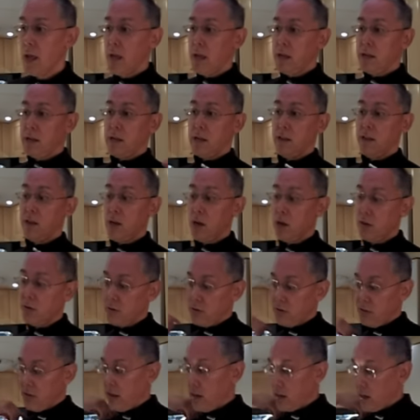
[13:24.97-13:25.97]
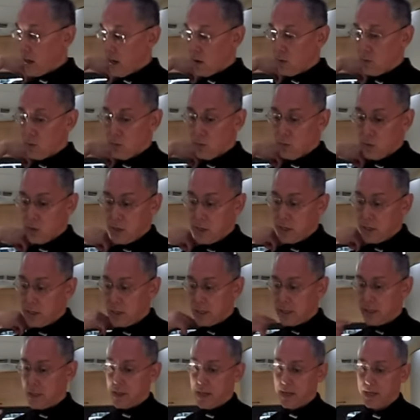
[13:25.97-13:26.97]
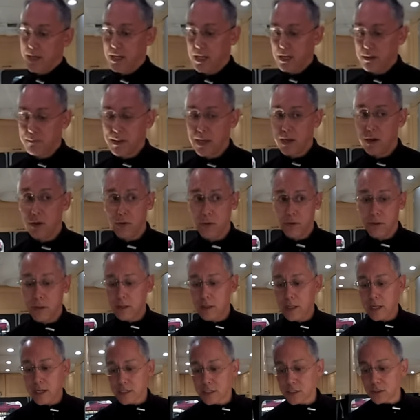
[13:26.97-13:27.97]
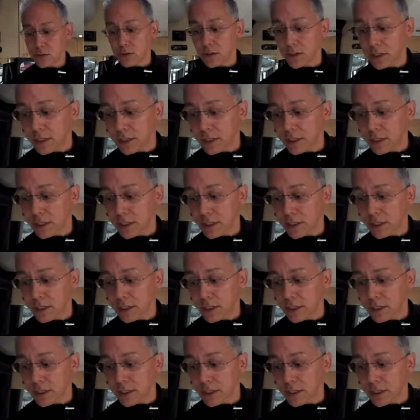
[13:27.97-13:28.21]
Now the other thing I really like about the Lexor